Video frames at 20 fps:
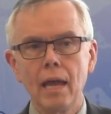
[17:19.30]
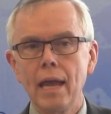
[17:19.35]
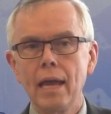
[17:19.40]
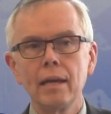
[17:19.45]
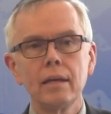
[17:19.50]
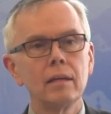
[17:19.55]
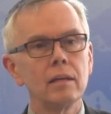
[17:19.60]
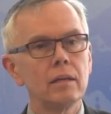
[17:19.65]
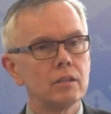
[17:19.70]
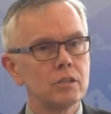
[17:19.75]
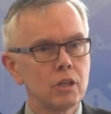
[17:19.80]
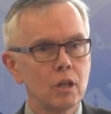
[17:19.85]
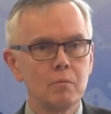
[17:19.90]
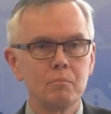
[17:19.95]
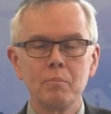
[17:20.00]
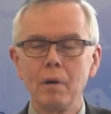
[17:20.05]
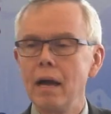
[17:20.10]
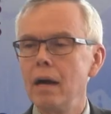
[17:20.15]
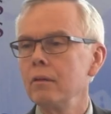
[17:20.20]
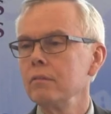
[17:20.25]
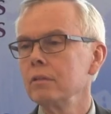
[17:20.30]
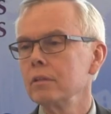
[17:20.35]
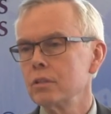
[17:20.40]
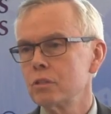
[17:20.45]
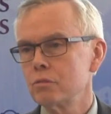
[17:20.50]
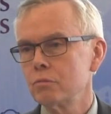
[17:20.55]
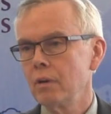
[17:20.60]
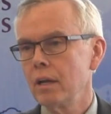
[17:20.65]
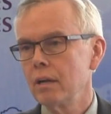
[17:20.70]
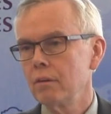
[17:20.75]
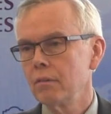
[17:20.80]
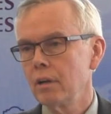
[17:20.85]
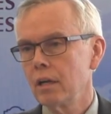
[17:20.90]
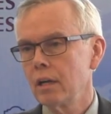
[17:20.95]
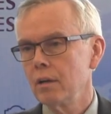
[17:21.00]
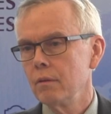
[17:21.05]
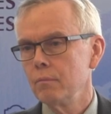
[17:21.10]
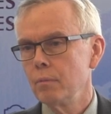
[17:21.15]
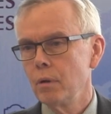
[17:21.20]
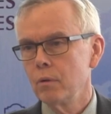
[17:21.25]
endless and boundless
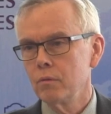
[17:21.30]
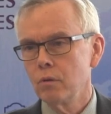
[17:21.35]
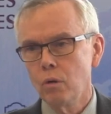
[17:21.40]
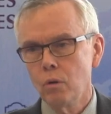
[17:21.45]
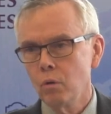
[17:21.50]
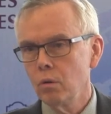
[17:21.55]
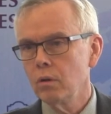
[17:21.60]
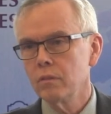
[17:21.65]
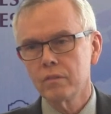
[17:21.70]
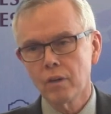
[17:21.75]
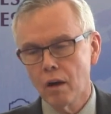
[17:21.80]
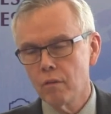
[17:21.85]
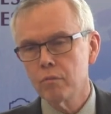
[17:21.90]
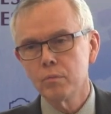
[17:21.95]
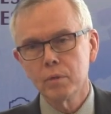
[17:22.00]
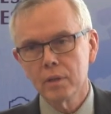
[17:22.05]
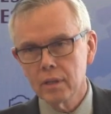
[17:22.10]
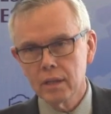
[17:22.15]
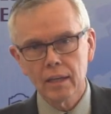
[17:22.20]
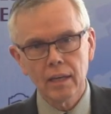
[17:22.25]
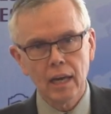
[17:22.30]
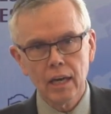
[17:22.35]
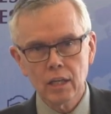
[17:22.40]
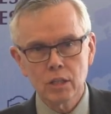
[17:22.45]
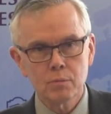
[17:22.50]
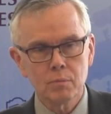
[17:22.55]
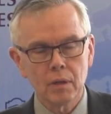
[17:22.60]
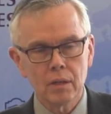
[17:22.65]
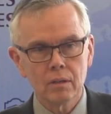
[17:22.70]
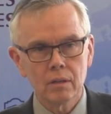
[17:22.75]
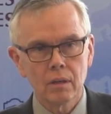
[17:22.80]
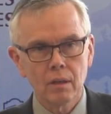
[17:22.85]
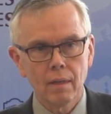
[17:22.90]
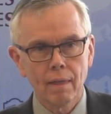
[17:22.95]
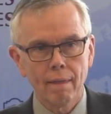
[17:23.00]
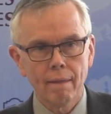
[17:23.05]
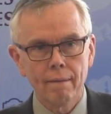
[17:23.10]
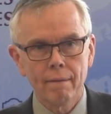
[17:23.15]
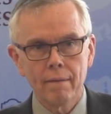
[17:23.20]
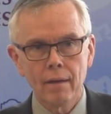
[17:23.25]
rhetoric about whole of government engagement.
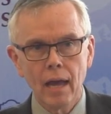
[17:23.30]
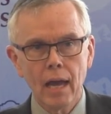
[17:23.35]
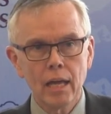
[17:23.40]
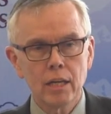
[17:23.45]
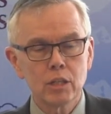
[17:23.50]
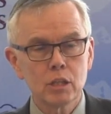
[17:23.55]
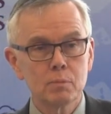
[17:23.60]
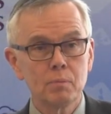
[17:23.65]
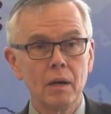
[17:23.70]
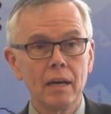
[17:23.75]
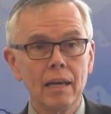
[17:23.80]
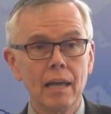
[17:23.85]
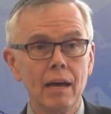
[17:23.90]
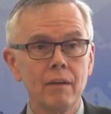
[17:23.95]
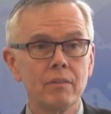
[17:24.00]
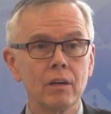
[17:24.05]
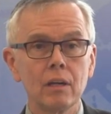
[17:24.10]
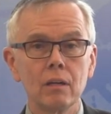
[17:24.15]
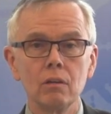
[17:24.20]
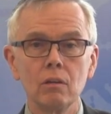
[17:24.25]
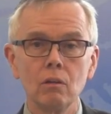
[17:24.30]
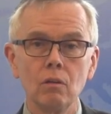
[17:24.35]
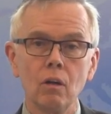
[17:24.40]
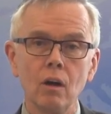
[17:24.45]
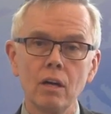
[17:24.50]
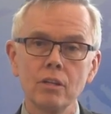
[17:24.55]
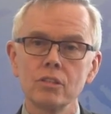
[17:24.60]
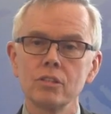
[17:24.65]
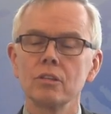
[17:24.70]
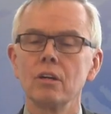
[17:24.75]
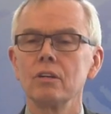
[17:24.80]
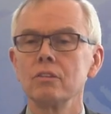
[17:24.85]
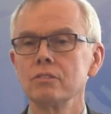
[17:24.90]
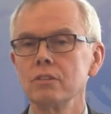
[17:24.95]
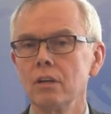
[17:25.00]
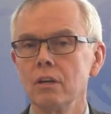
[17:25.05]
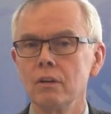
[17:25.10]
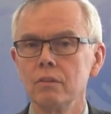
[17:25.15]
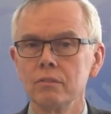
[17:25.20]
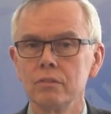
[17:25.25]
And despite having launched
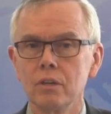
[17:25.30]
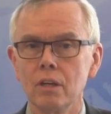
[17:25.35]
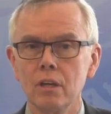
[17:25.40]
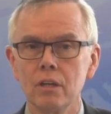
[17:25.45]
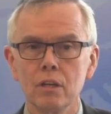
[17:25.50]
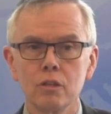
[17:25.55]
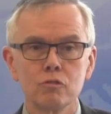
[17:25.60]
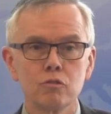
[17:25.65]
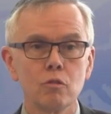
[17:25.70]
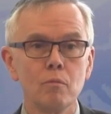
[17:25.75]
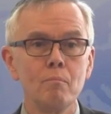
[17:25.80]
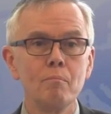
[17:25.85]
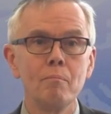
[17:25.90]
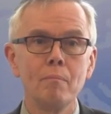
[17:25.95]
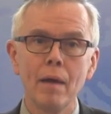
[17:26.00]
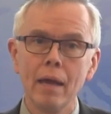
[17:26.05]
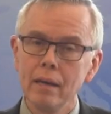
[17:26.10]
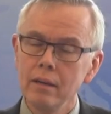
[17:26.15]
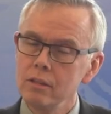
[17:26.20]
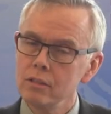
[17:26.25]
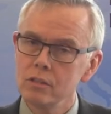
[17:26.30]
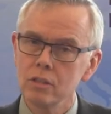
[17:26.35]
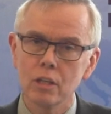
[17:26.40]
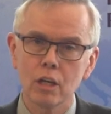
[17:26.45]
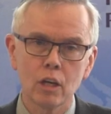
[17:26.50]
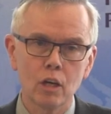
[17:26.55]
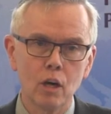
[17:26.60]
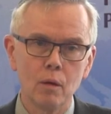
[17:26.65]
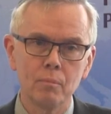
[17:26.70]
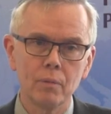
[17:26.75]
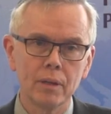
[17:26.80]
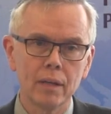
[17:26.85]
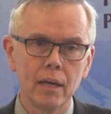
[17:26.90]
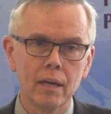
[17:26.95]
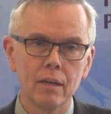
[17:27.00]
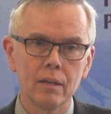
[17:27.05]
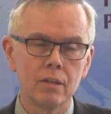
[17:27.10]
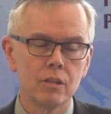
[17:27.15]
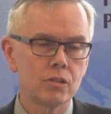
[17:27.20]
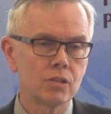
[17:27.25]
ourselves in a tremendously
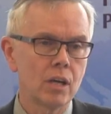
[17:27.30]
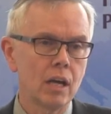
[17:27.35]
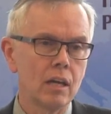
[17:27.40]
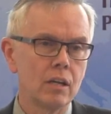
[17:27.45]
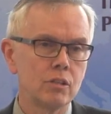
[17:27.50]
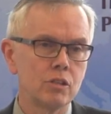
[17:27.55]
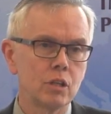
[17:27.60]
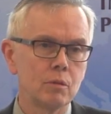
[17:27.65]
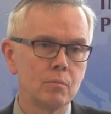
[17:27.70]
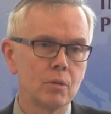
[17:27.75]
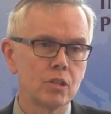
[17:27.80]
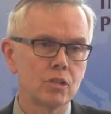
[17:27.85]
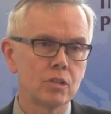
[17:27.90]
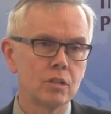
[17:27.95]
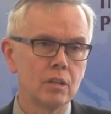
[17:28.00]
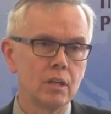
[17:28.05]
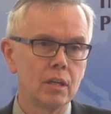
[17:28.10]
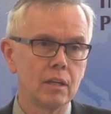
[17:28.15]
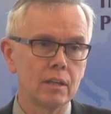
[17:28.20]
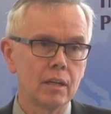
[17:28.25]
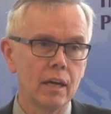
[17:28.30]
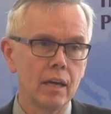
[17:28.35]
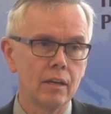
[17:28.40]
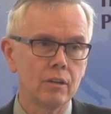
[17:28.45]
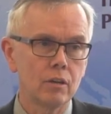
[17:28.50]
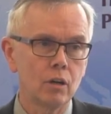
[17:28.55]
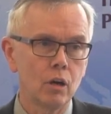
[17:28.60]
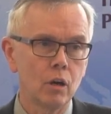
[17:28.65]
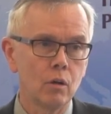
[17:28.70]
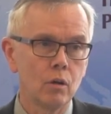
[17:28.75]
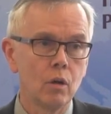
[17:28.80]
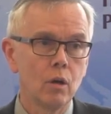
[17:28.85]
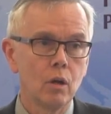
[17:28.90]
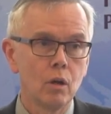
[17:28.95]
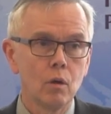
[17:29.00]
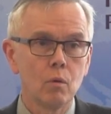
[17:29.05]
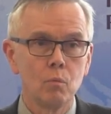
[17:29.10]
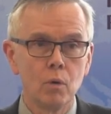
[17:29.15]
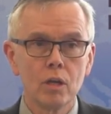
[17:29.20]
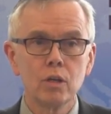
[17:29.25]
complicated and challenging mission in Kandahar,
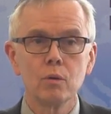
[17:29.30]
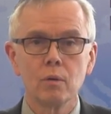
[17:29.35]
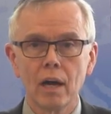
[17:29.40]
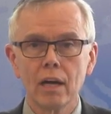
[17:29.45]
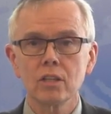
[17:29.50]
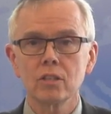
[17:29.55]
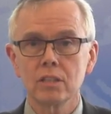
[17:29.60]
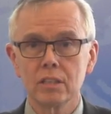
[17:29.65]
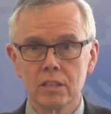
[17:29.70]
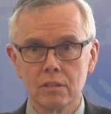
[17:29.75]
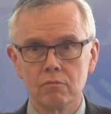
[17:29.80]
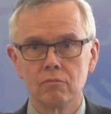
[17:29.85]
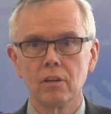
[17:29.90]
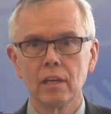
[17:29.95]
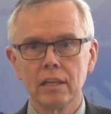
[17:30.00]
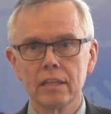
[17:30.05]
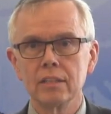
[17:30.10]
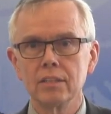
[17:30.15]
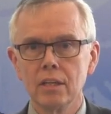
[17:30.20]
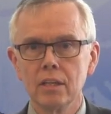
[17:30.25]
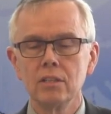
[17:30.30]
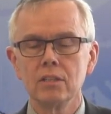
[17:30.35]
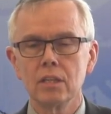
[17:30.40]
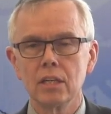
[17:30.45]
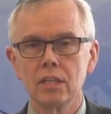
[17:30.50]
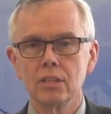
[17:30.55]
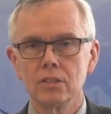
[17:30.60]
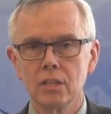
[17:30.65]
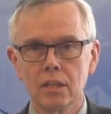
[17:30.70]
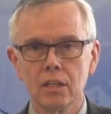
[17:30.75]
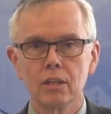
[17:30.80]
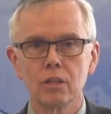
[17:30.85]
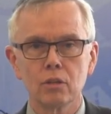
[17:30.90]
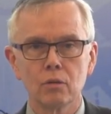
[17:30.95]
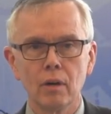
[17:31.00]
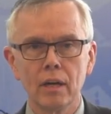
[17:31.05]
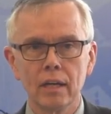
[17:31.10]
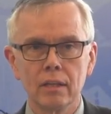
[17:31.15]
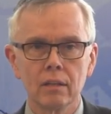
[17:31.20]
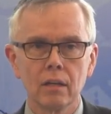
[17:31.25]
when you actually really did need to
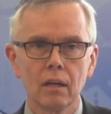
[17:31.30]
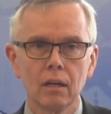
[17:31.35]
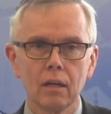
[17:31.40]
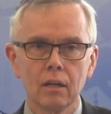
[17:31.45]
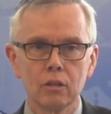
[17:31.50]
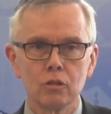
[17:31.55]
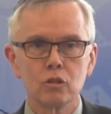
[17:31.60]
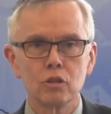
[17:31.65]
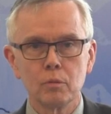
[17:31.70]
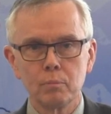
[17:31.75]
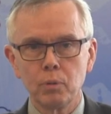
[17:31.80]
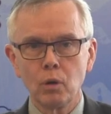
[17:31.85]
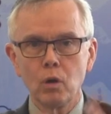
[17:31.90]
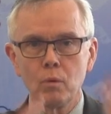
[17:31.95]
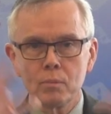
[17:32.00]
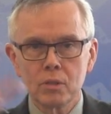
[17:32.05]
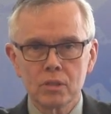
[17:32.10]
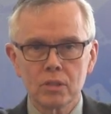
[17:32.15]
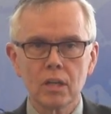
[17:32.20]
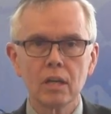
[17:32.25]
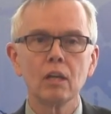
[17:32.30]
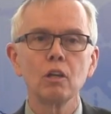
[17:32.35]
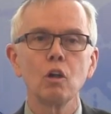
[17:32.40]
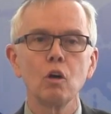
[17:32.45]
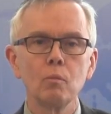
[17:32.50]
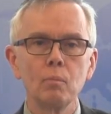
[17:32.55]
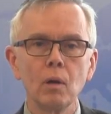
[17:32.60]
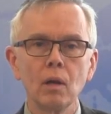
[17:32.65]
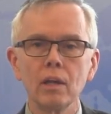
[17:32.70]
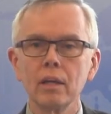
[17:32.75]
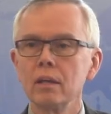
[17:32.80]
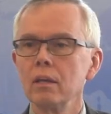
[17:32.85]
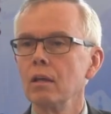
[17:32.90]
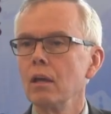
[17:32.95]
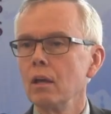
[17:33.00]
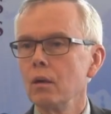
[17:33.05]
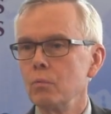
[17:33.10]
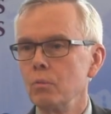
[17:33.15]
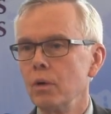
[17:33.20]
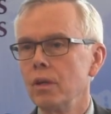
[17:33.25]
integrate your diplomacy
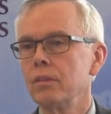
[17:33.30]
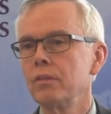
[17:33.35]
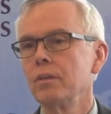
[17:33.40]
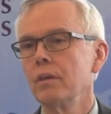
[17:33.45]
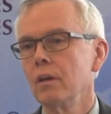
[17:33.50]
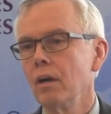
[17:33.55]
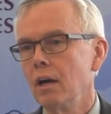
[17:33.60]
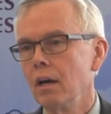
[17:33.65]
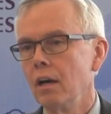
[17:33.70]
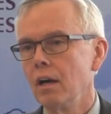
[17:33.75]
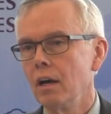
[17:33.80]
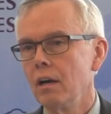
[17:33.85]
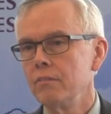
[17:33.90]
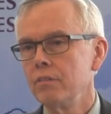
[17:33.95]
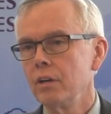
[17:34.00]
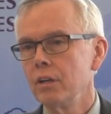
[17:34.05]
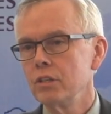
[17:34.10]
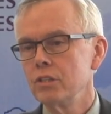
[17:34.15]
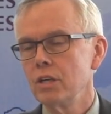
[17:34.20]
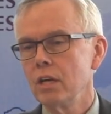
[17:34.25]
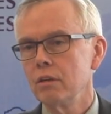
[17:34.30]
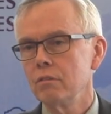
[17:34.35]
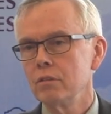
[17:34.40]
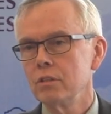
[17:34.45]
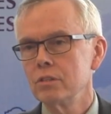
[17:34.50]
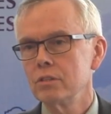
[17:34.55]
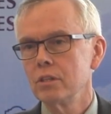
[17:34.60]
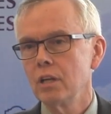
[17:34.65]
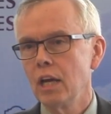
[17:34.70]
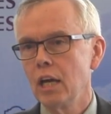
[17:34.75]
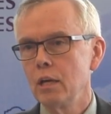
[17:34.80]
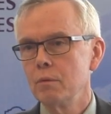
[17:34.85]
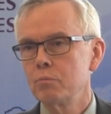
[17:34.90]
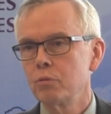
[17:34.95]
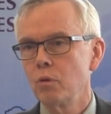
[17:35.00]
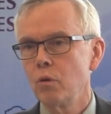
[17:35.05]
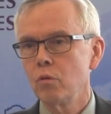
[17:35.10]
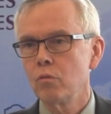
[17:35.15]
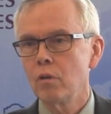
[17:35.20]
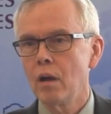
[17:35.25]
globally with uh, a very generous
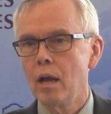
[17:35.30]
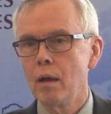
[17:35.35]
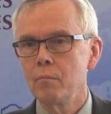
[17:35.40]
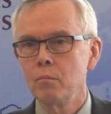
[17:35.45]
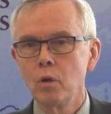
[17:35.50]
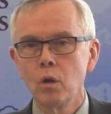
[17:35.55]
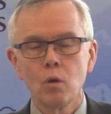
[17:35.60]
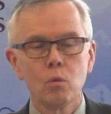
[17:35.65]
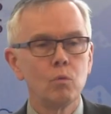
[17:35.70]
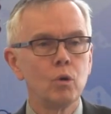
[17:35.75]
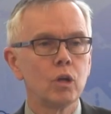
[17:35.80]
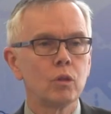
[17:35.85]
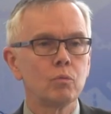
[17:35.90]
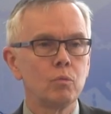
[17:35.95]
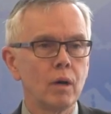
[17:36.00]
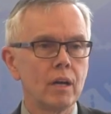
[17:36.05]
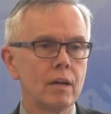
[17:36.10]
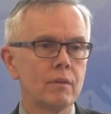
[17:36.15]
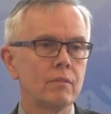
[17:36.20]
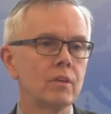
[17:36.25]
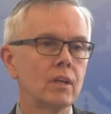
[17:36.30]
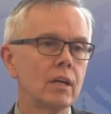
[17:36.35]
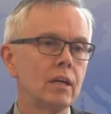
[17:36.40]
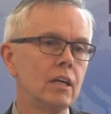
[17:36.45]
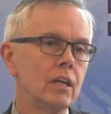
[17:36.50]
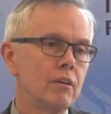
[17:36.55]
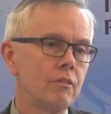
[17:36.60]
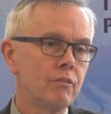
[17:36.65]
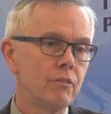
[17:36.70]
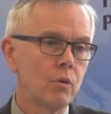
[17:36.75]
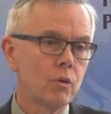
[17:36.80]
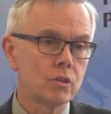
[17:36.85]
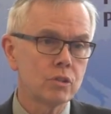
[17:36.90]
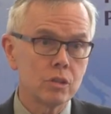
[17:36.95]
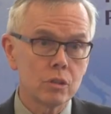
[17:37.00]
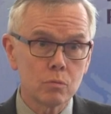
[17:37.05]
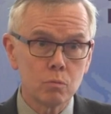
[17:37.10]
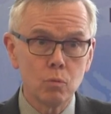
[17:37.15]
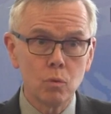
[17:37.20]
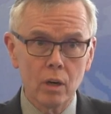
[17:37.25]
aid program, with whatever the Canadian
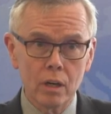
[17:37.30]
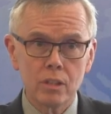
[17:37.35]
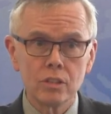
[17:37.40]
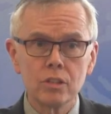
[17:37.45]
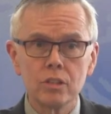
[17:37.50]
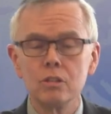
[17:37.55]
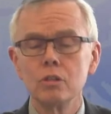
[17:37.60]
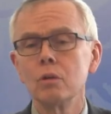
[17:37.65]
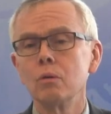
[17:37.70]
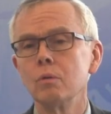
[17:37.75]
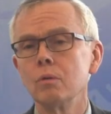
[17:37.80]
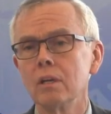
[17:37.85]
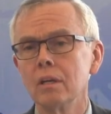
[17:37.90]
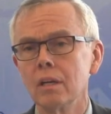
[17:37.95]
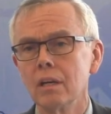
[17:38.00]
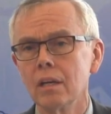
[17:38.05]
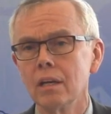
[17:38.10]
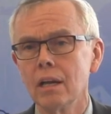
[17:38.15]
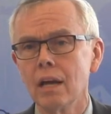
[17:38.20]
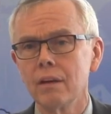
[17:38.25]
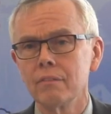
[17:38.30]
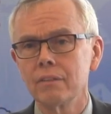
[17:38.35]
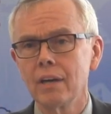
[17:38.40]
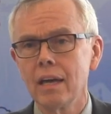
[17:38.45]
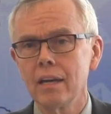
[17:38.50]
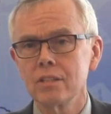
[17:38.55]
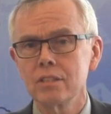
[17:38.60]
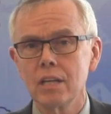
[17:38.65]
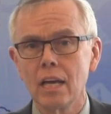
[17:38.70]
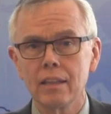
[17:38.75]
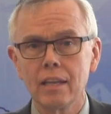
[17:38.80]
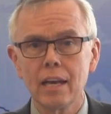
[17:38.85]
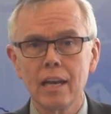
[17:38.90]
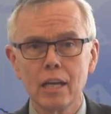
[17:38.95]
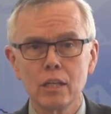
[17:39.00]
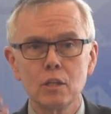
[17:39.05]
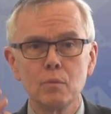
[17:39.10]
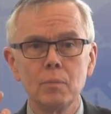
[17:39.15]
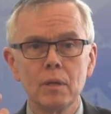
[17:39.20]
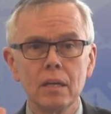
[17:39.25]
forces wanted to do in, in Afghanistan, that
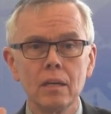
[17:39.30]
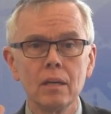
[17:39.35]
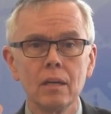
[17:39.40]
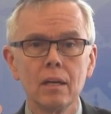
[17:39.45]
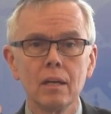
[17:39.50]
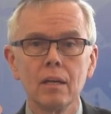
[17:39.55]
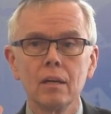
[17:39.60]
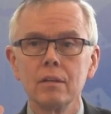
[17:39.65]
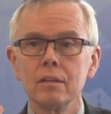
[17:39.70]
had to be